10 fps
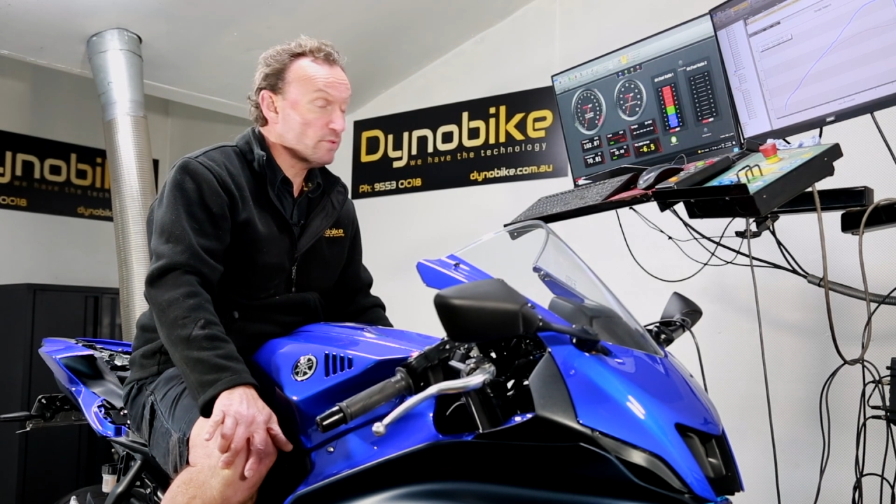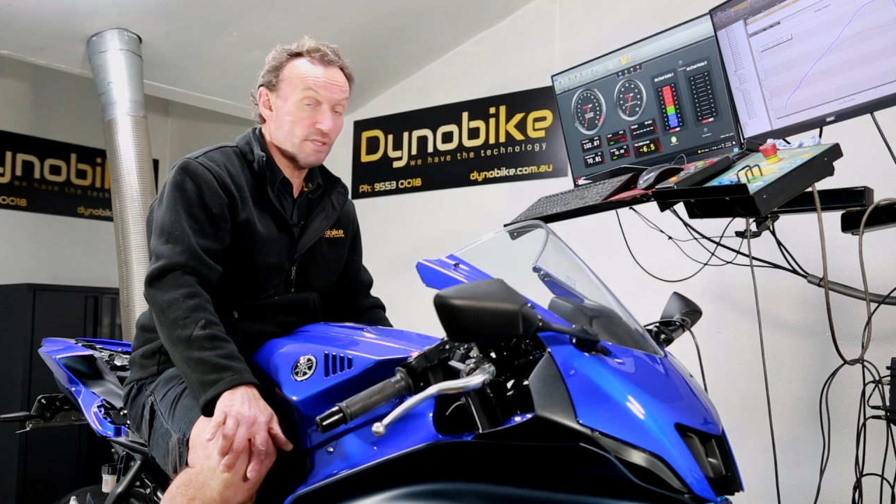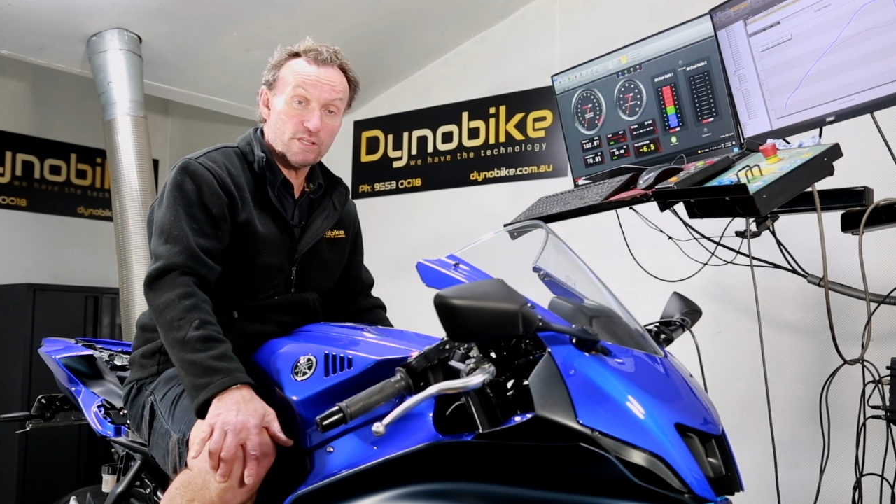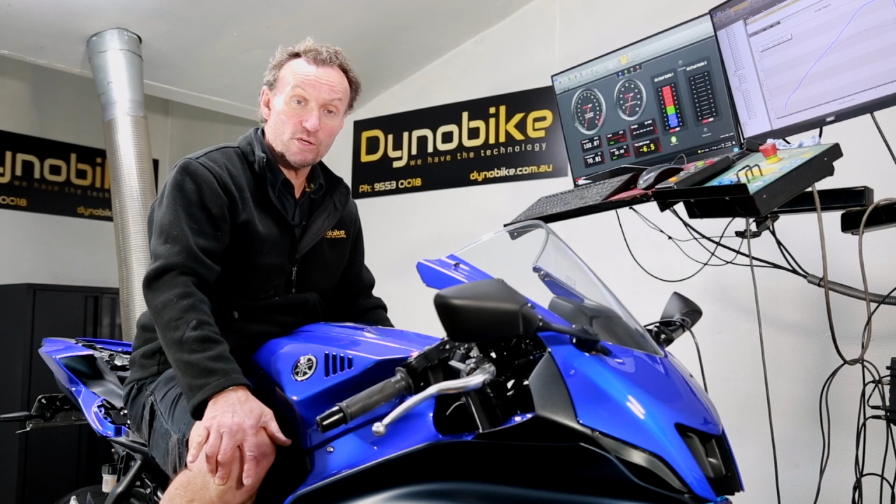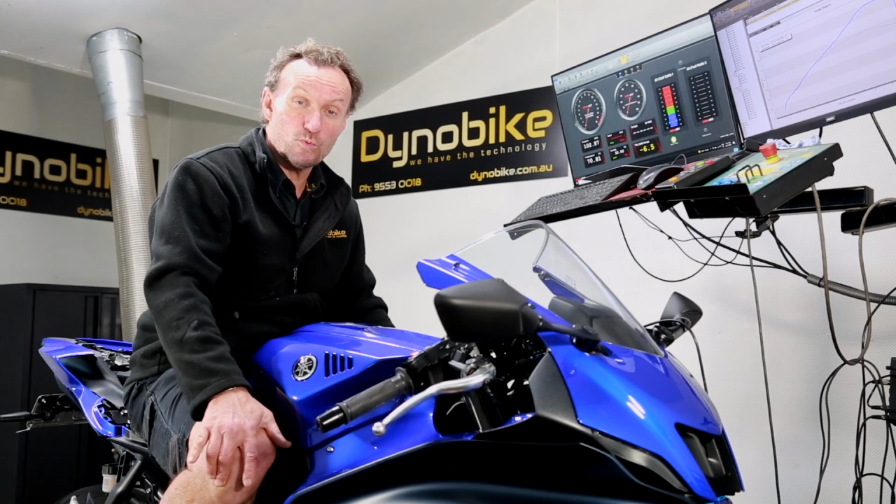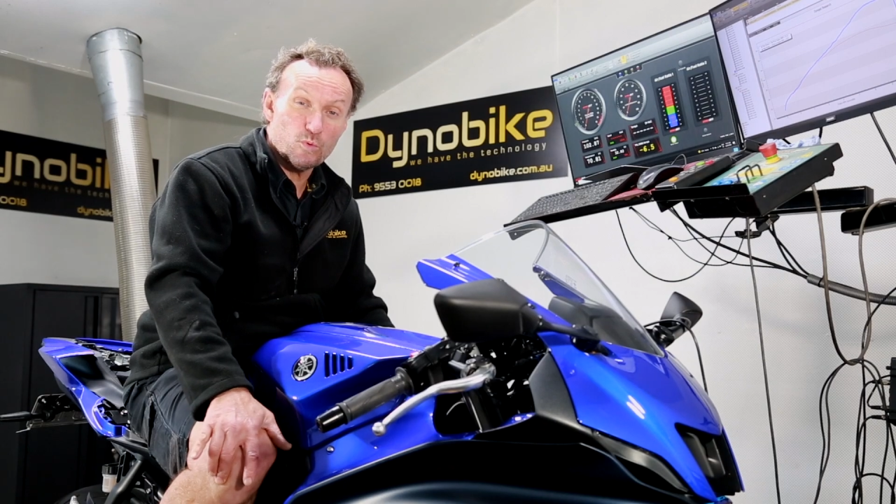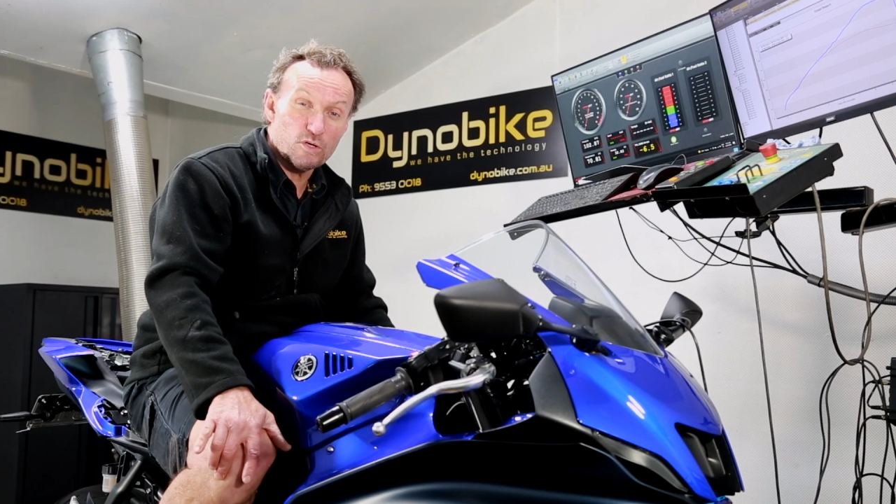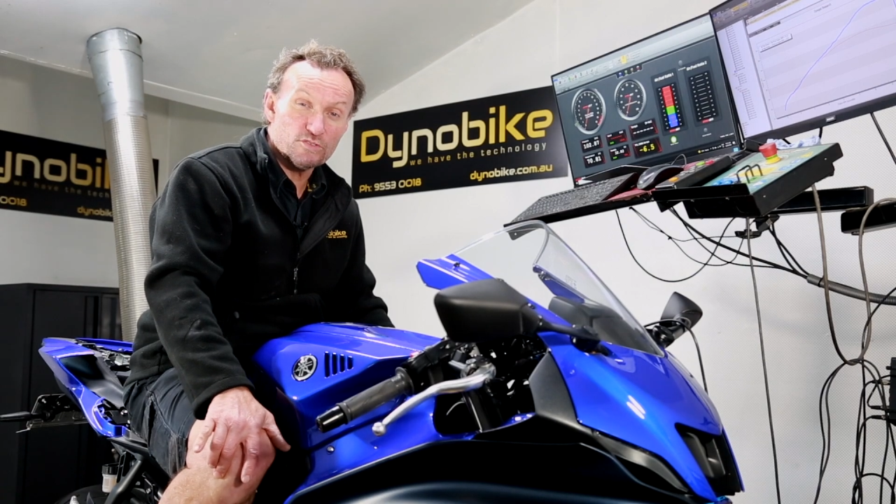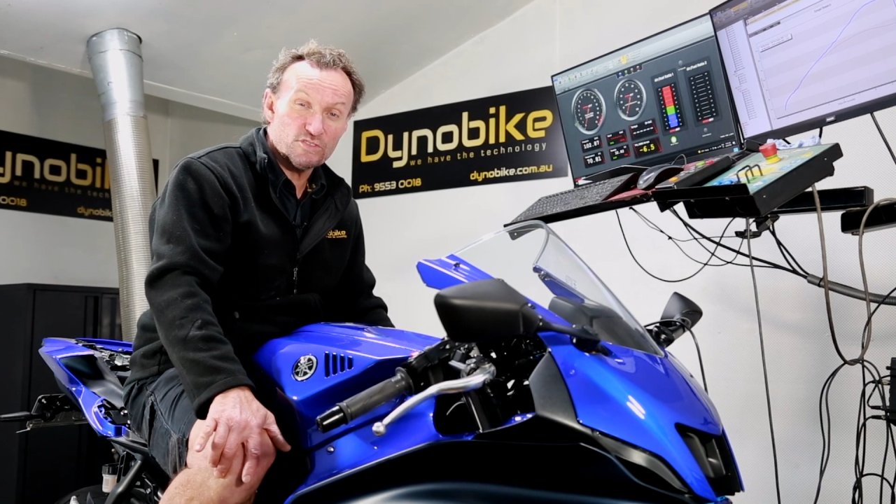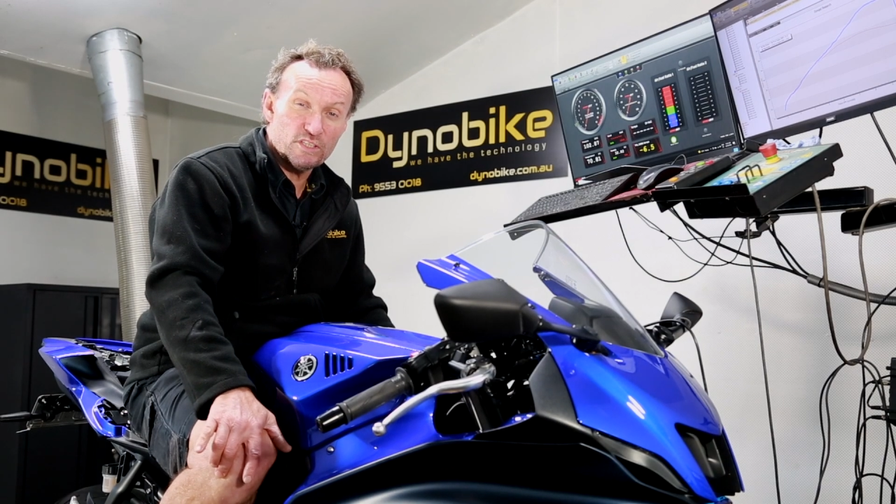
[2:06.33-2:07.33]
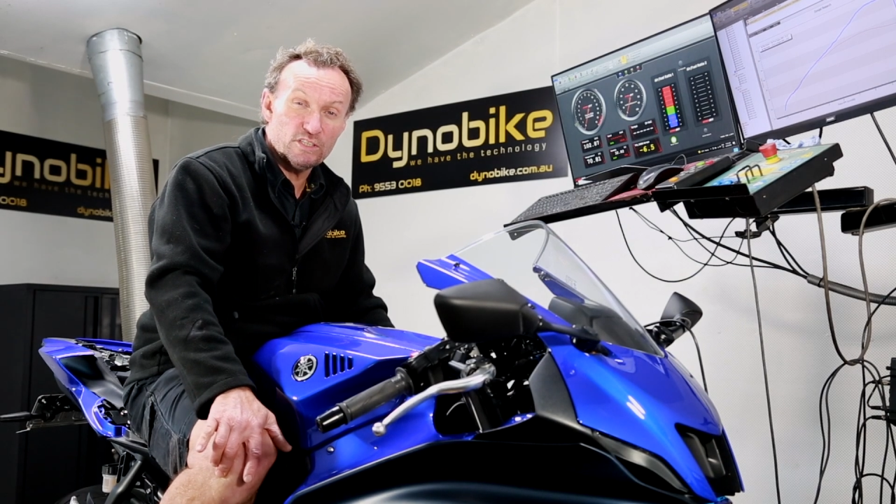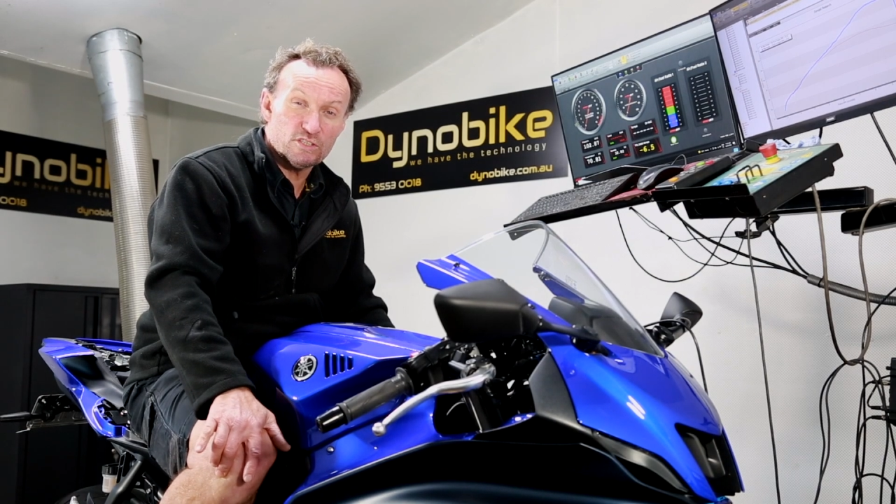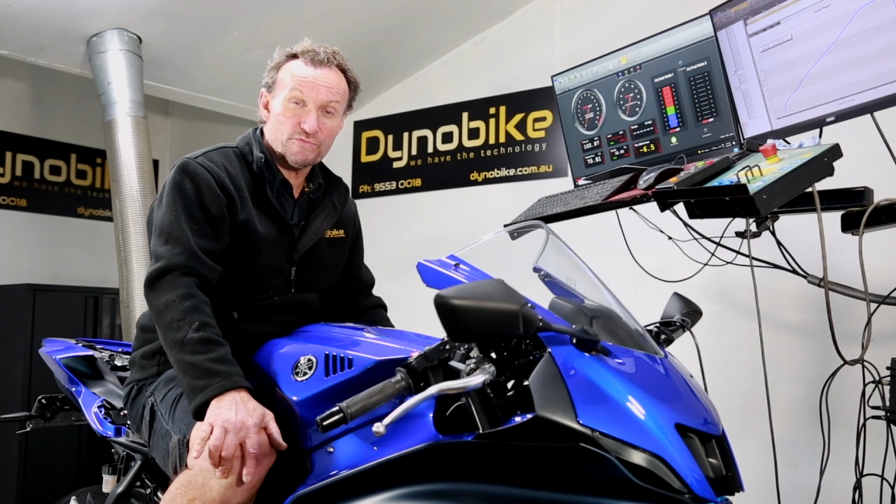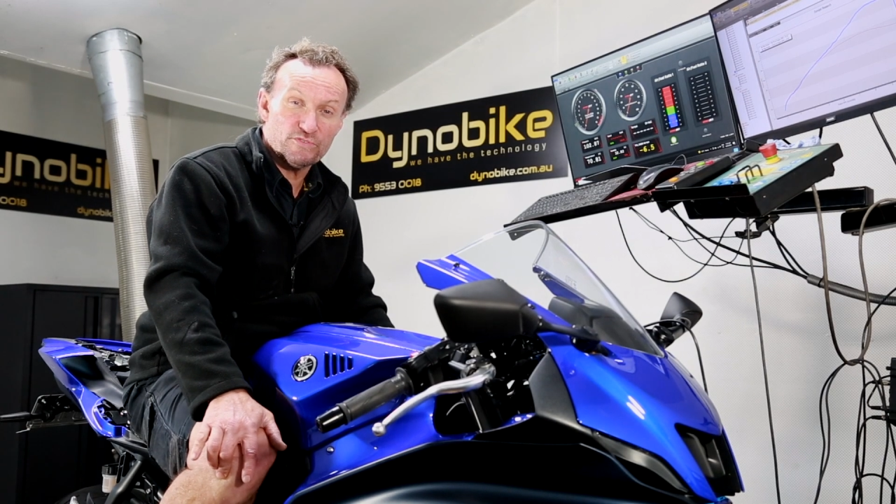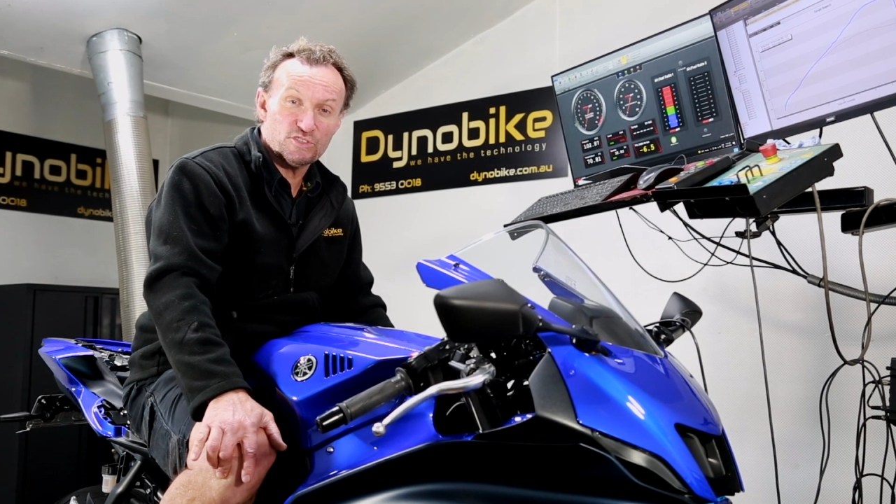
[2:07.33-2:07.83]
whether there was any
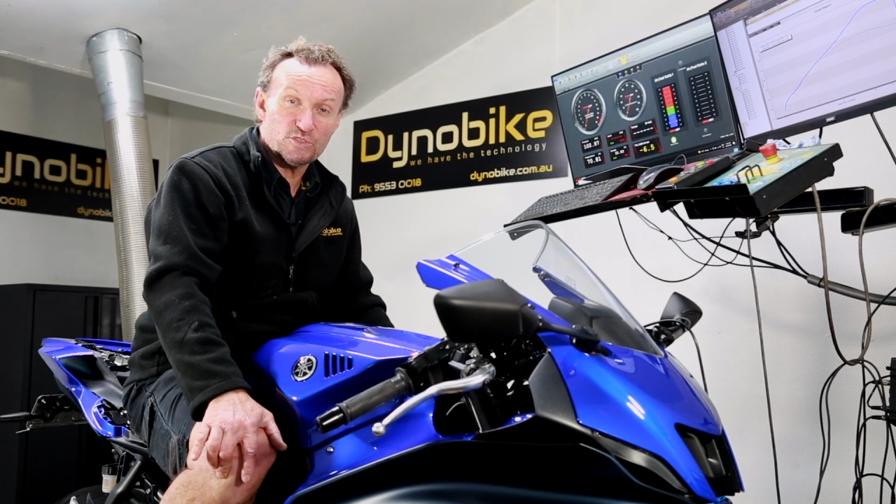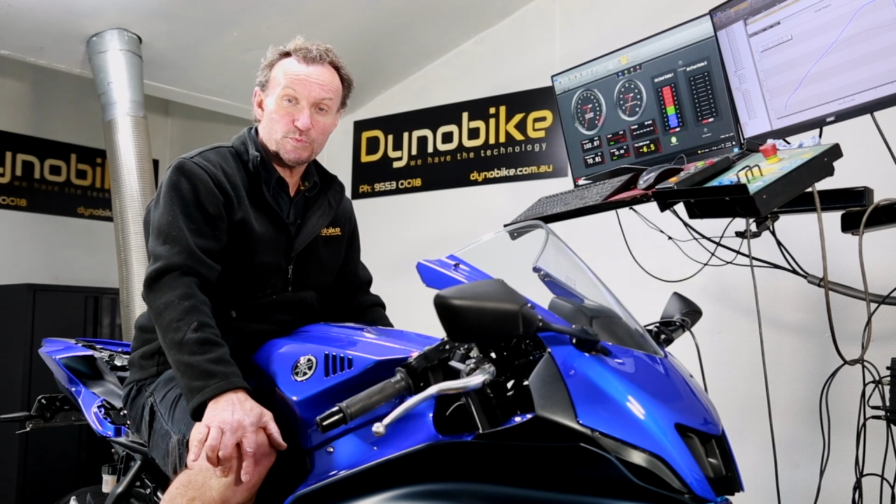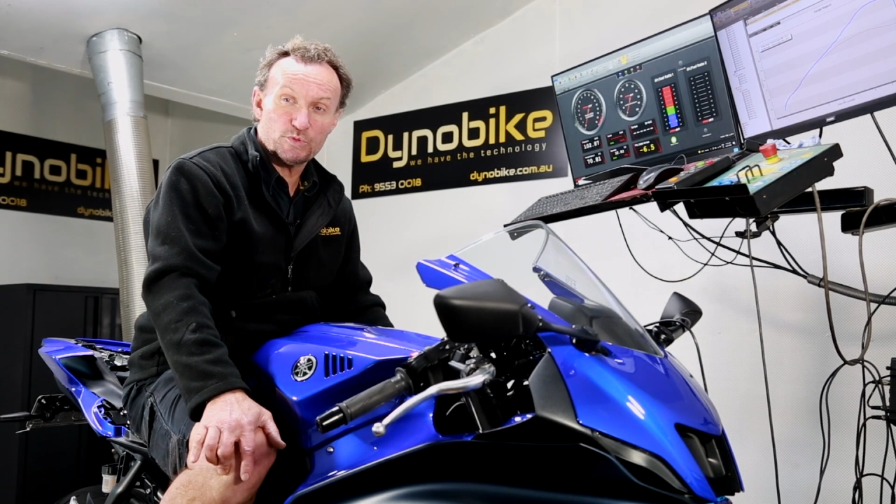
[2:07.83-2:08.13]
difference